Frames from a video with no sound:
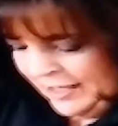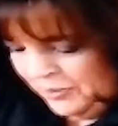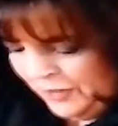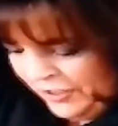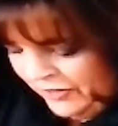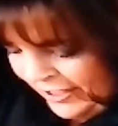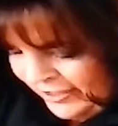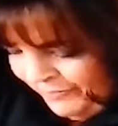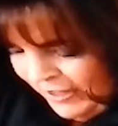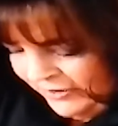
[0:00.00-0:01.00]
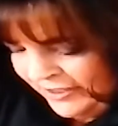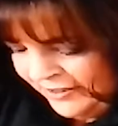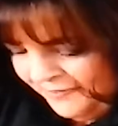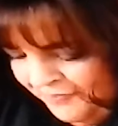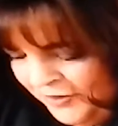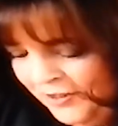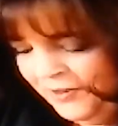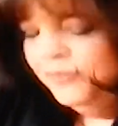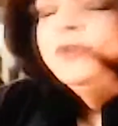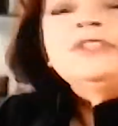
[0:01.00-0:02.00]
any way you like to melt it,
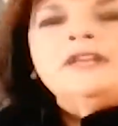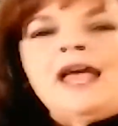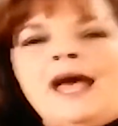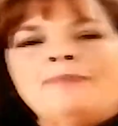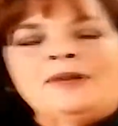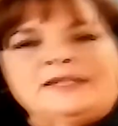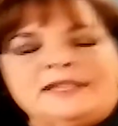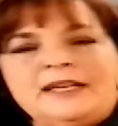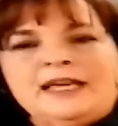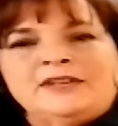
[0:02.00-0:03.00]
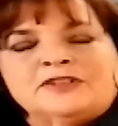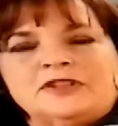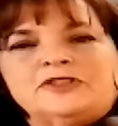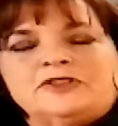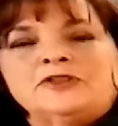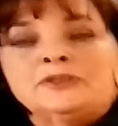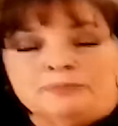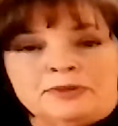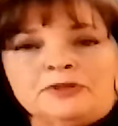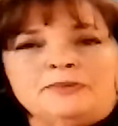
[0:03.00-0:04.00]
what's going to happen is it's going to start to
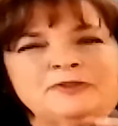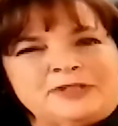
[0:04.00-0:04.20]
bloom.